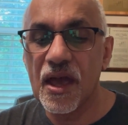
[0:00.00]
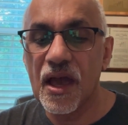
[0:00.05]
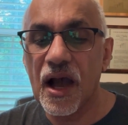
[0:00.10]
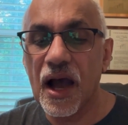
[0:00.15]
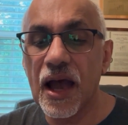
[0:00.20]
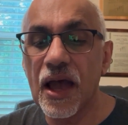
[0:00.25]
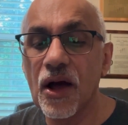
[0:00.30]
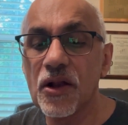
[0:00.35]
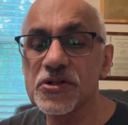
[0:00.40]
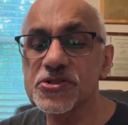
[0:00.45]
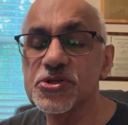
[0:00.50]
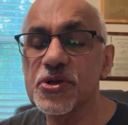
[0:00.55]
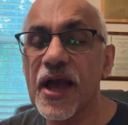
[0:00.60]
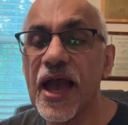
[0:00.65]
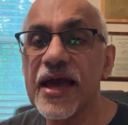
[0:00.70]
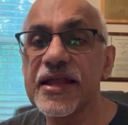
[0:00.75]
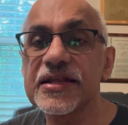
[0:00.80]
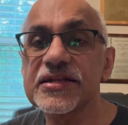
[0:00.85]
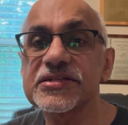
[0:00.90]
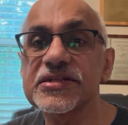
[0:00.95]
I also
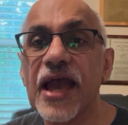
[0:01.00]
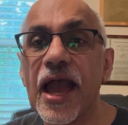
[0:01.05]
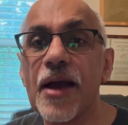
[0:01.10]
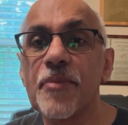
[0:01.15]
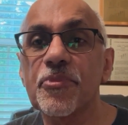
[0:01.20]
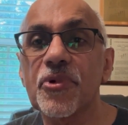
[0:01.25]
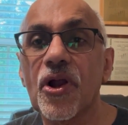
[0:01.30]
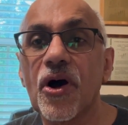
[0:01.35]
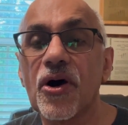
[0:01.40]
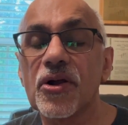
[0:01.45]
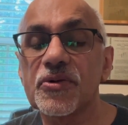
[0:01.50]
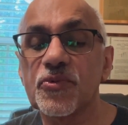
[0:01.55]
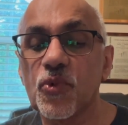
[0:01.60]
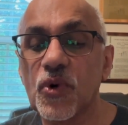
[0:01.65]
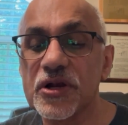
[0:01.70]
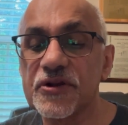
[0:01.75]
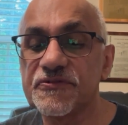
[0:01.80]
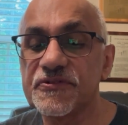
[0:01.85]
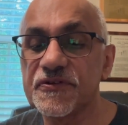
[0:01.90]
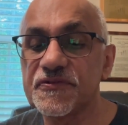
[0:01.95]
had a Tamron
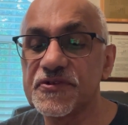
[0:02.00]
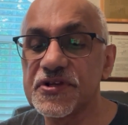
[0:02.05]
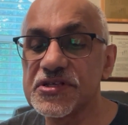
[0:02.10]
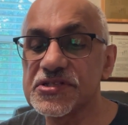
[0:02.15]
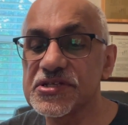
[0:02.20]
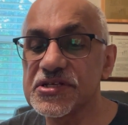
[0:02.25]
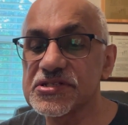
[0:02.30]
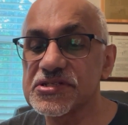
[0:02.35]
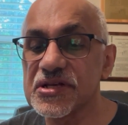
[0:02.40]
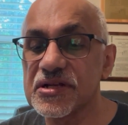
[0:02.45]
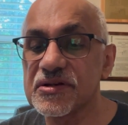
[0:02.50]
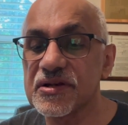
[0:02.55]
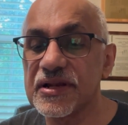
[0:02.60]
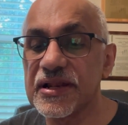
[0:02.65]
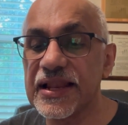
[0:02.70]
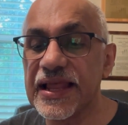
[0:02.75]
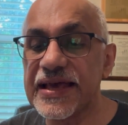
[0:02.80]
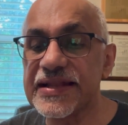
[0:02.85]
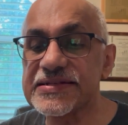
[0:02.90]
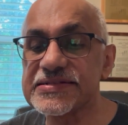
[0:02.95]
150-600
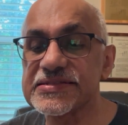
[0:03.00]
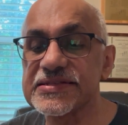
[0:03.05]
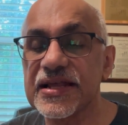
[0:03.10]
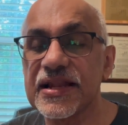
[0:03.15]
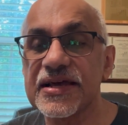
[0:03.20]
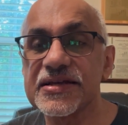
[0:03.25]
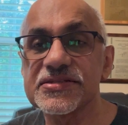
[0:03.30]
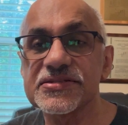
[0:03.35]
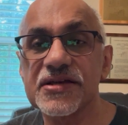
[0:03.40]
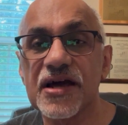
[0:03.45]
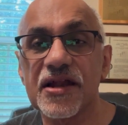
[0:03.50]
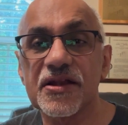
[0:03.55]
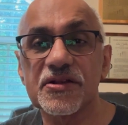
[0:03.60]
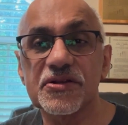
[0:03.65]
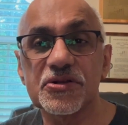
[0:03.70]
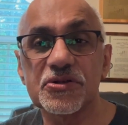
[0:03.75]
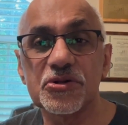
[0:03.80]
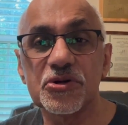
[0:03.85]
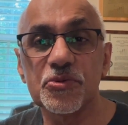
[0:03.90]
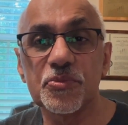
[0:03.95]
lens that I started
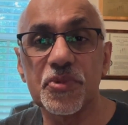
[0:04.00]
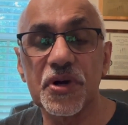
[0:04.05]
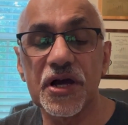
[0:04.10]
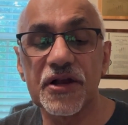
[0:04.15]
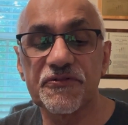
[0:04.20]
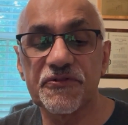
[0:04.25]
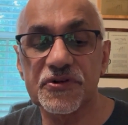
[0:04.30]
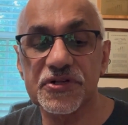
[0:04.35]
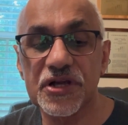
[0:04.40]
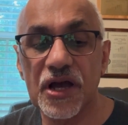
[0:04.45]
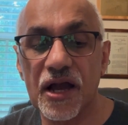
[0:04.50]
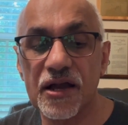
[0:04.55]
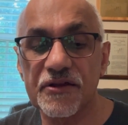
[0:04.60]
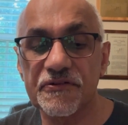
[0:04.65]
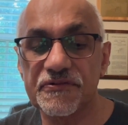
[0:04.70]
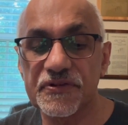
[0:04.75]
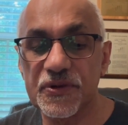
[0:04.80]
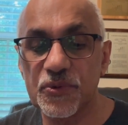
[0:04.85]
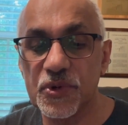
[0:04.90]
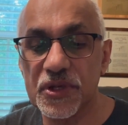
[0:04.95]
to do bird
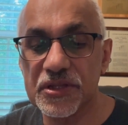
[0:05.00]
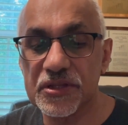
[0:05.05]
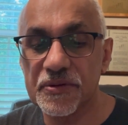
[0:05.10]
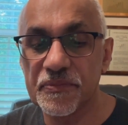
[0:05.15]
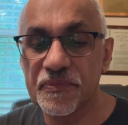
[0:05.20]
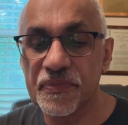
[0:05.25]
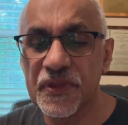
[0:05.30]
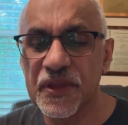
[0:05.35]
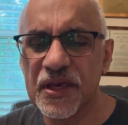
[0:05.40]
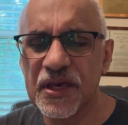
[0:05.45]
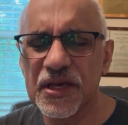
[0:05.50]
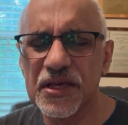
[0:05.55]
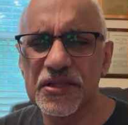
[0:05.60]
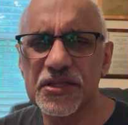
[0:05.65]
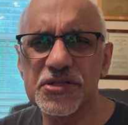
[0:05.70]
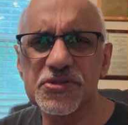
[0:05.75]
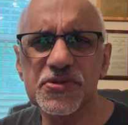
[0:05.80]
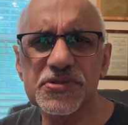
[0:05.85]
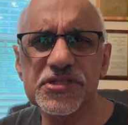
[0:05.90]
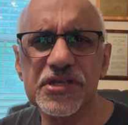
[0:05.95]
photography with.
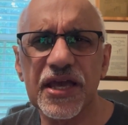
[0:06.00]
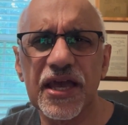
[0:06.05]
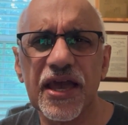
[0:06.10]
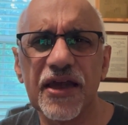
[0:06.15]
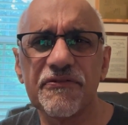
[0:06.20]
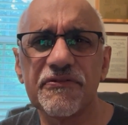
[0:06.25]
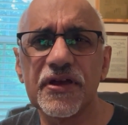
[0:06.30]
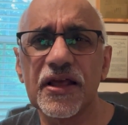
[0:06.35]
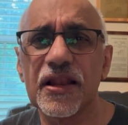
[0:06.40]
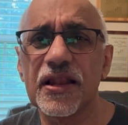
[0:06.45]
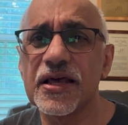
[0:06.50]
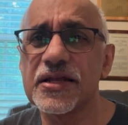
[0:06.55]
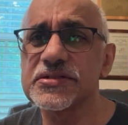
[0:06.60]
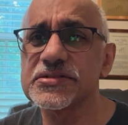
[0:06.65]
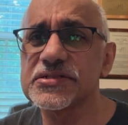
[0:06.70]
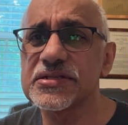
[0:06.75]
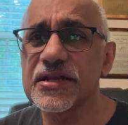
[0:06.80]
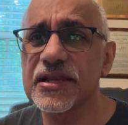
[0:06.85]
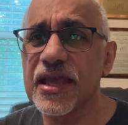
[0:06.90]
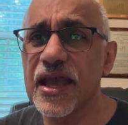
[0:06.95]
This was a heavy
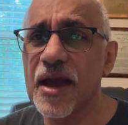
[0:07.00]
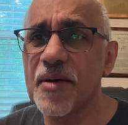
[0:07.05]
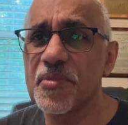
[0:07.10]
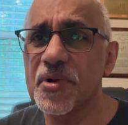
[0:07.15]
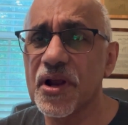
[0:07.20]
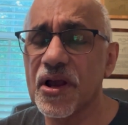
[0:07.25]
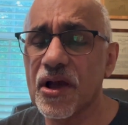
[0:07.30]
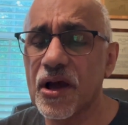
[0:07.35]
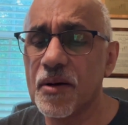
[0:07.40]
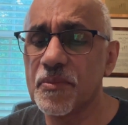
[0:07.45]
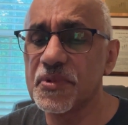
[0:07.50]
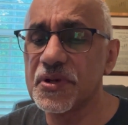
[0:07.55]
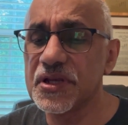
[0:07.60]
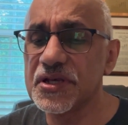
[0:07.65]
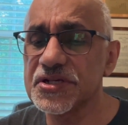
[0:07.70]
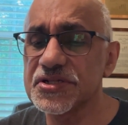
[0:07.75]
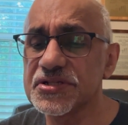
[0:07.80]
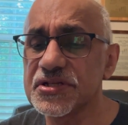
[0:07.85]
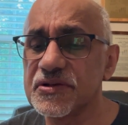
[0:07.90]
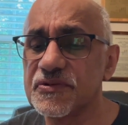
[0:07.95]
lens and camera
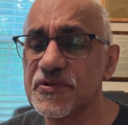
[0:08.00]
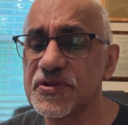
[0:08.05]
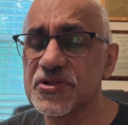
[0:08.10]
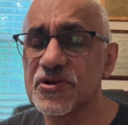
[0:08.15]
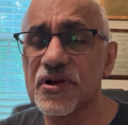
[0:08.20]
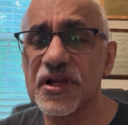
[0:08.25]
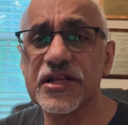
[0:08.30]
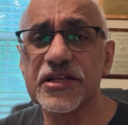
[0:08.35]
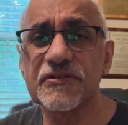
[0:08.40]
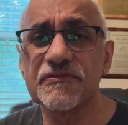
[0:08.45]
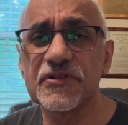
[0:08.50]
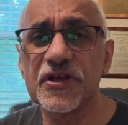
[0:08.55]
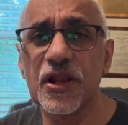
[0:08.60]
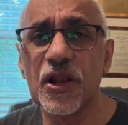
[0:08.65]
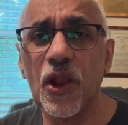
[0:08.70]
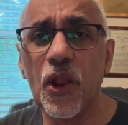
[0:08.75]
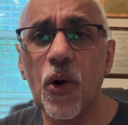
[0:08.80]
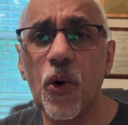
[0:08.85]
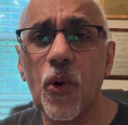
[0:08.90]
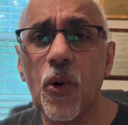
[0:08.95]
combination with relatively
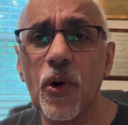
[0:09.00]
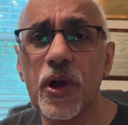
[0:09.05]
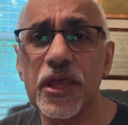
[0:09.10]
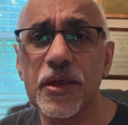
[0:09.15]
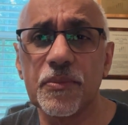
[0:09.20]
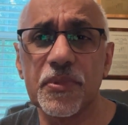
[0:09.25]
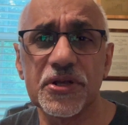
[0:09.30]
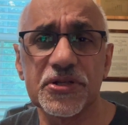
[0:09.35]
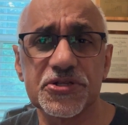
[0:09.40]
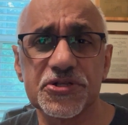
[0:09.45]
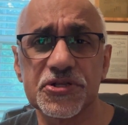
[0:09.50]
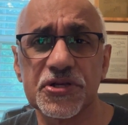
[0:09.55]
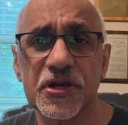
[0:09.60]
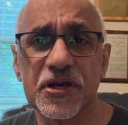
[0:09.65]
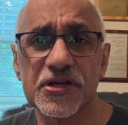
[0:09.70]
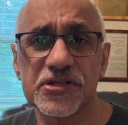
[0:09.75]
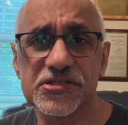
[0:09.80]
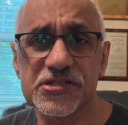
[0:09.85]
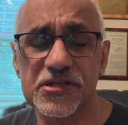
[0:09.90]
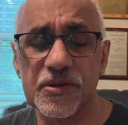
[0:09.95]
low image
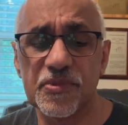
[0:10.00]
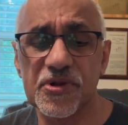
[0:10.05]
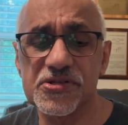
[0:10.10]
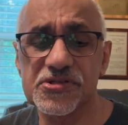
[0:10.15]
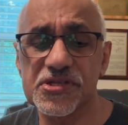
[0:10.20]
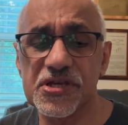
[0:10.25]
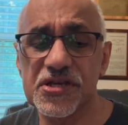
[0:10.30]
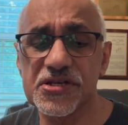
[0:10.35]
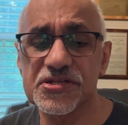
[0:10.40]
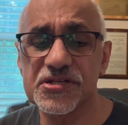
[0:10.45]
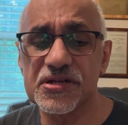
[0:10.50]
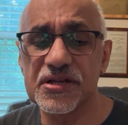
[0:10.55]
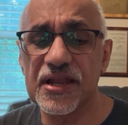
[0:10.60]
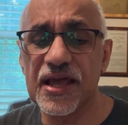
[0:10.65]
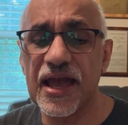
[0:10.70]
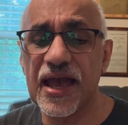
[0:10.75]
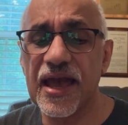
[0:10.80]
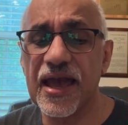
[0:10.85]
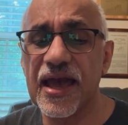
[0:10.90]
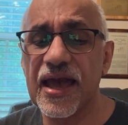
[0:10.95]
stabilization,
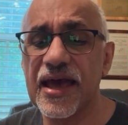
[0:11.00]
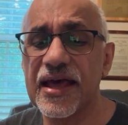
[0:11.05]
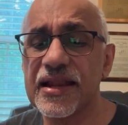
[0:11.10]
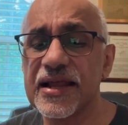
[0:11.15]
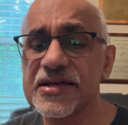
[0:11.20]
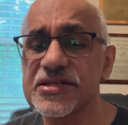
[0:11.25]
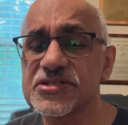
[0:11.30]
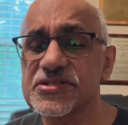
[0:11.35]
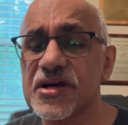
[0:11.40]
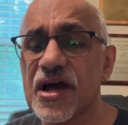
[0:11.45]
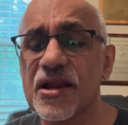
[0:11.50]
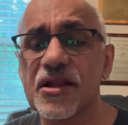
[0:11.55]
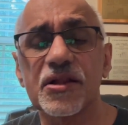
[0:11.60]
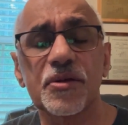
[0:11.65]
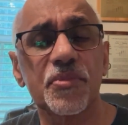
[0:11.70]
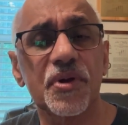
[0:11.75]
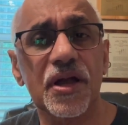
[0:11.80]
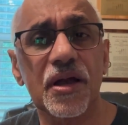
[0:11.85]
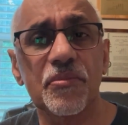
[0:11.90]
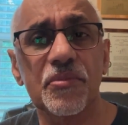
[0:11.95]
and I started
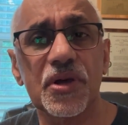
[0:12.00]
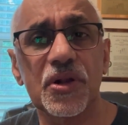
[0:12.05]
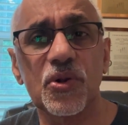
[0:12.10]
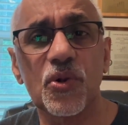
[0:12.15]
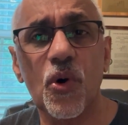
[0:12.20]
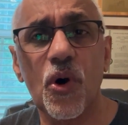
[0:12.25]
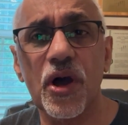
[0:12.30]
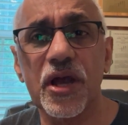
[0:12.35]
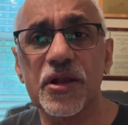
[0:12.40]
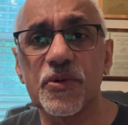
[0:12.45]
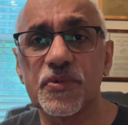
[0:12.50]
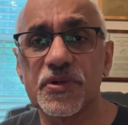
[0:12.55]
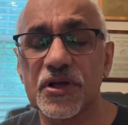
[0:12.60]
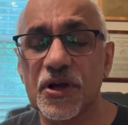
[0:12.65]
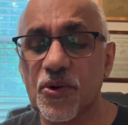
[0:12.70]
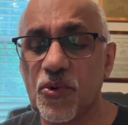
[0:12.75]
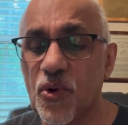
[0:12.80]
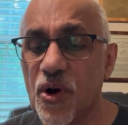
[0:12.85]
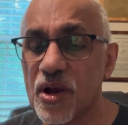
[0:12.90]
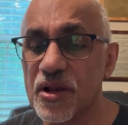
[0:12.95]
to become annoyed with
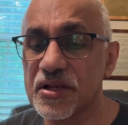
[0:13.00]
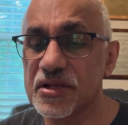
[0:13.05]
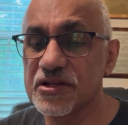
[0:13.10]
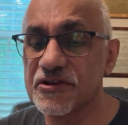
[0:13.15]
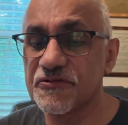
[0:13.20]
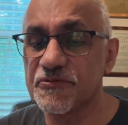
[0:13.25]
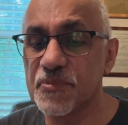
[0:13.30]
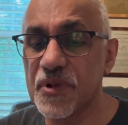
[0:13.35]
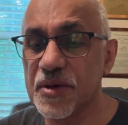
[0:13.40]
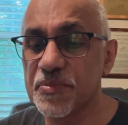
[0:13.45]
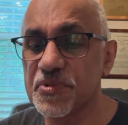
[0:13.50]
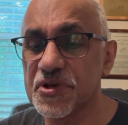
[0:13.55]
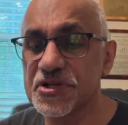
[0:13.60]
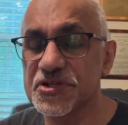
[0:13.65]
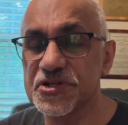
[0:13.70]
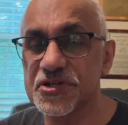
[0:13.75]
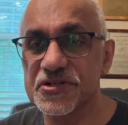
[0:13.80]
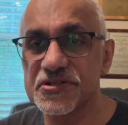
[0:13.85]
the quality of my pictures.